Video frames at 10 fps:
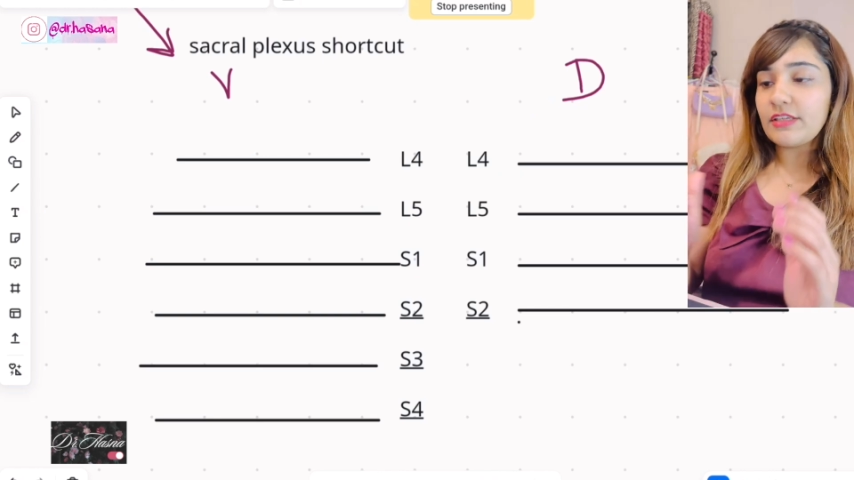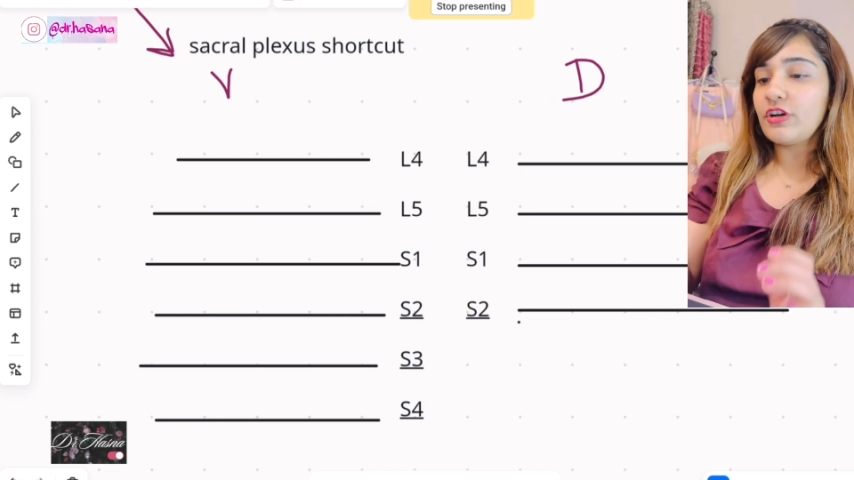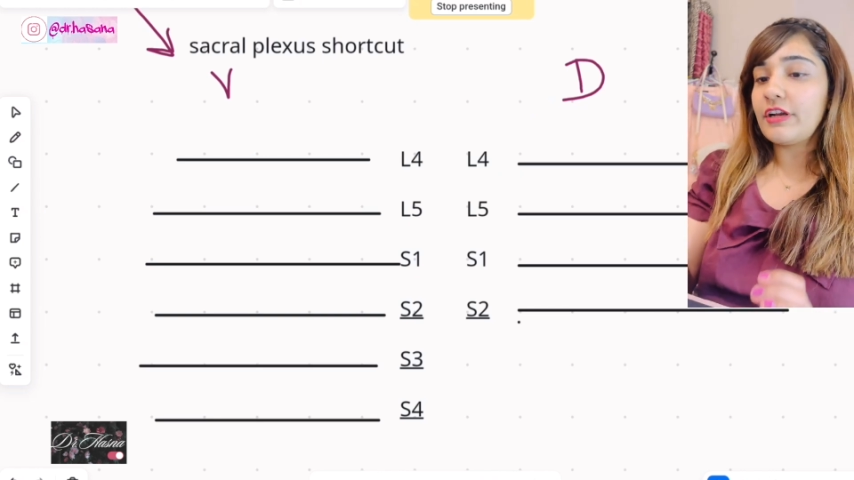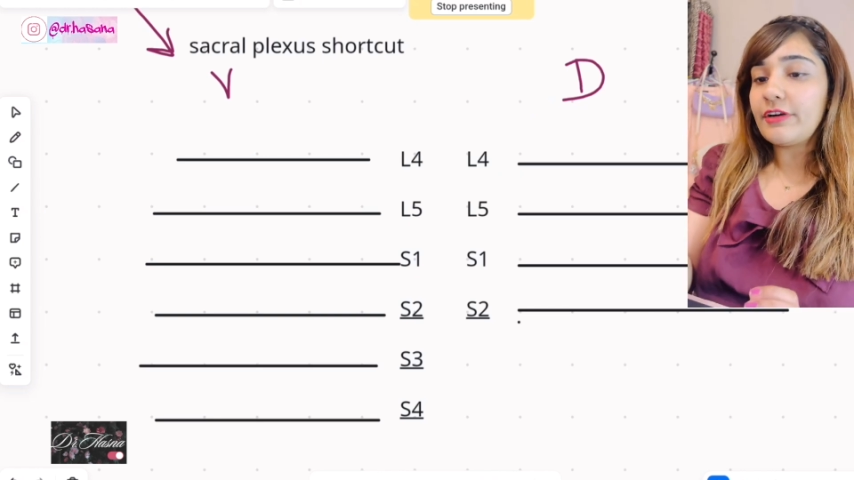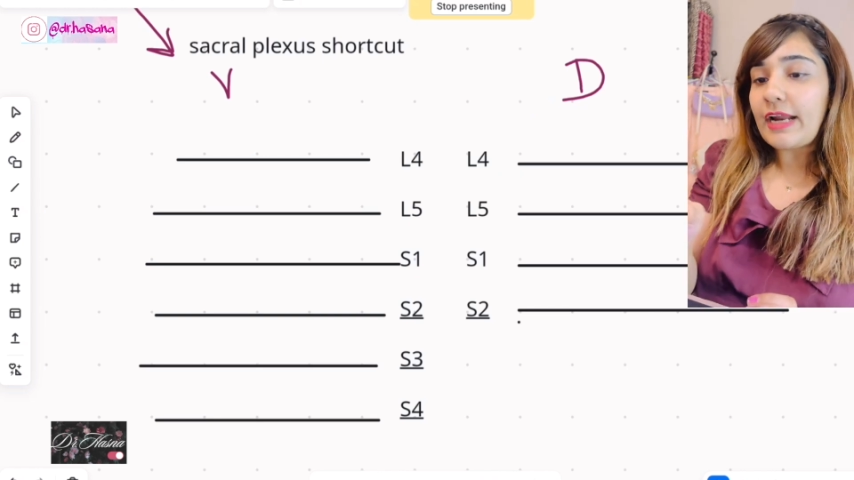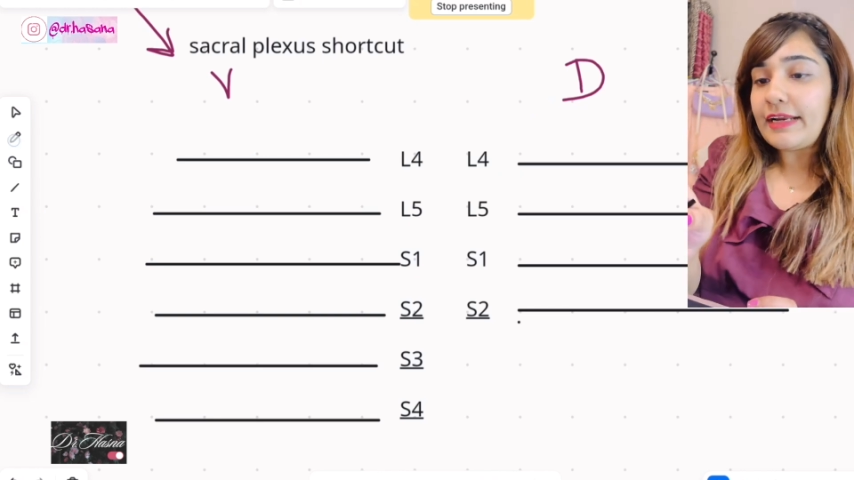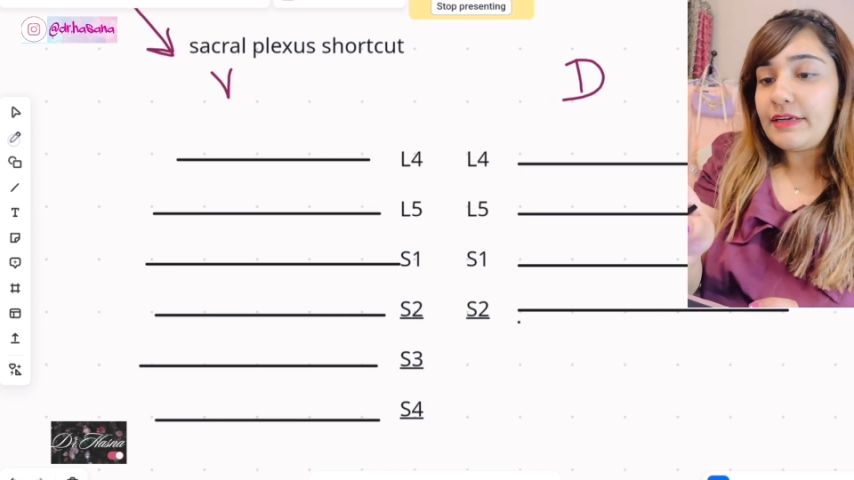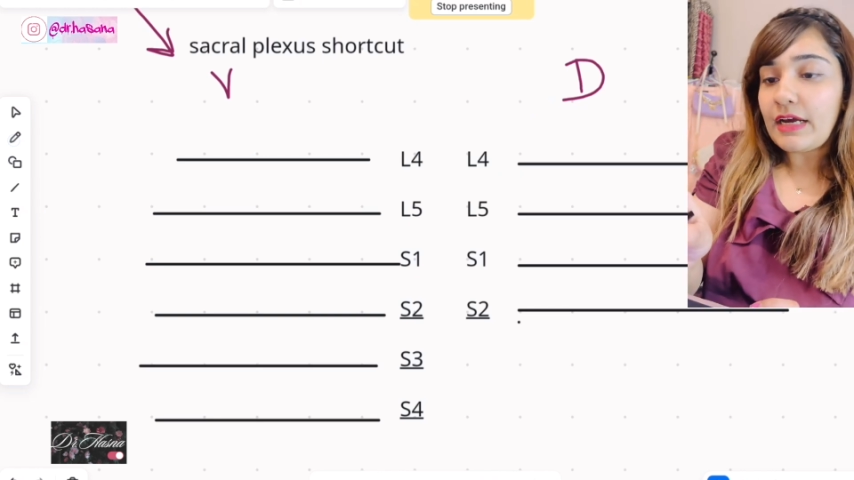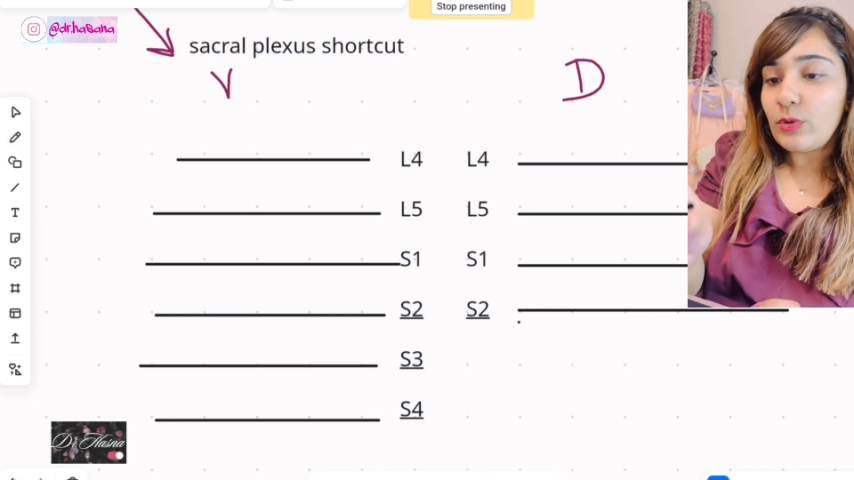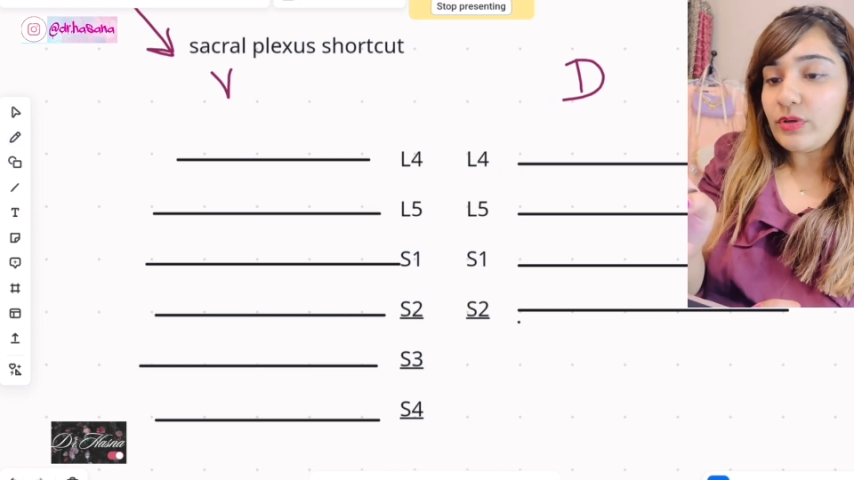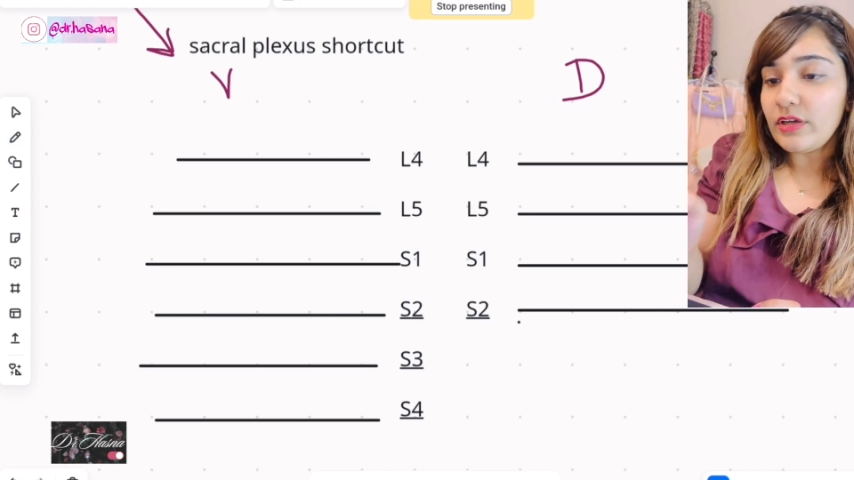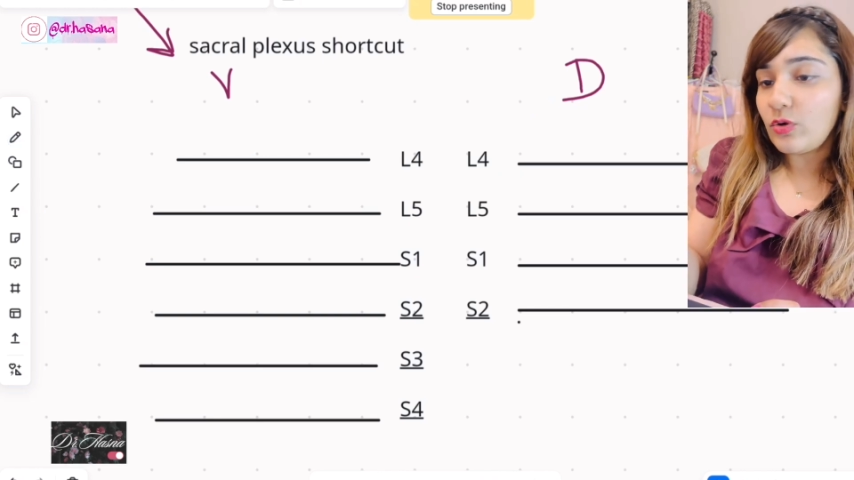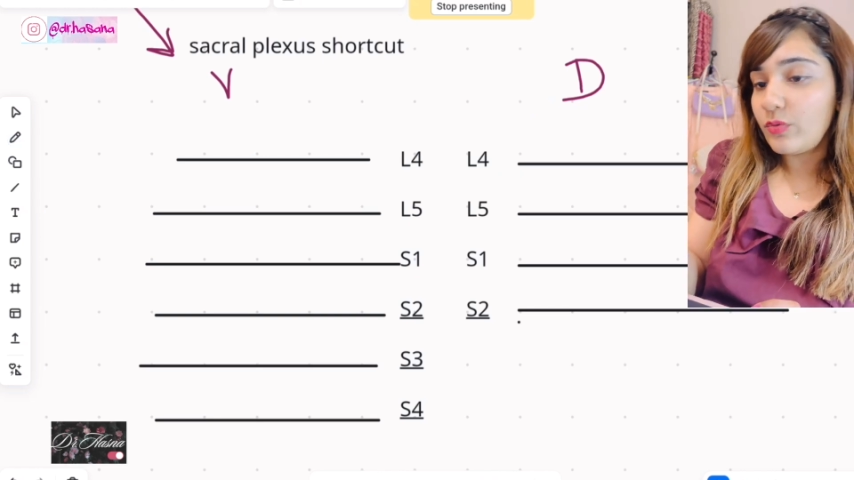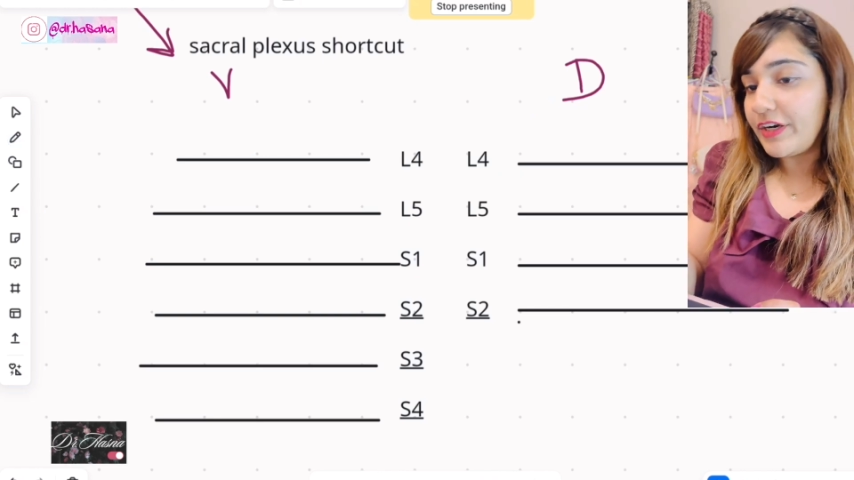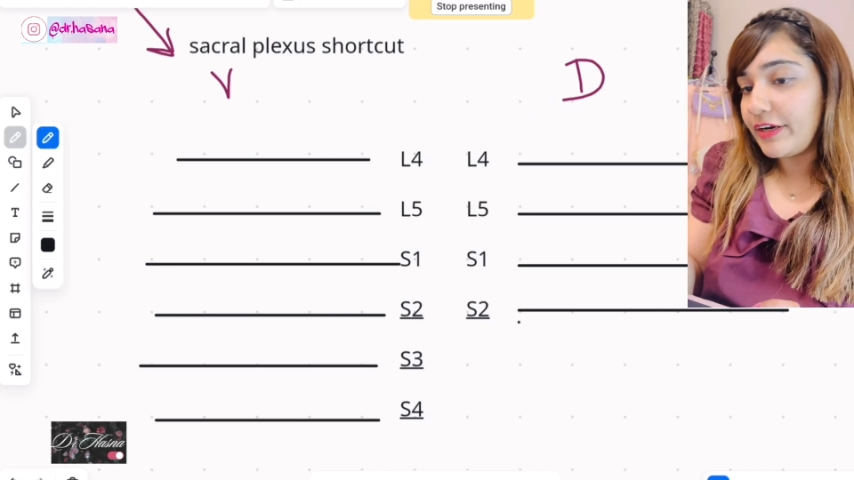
You're gonna write down over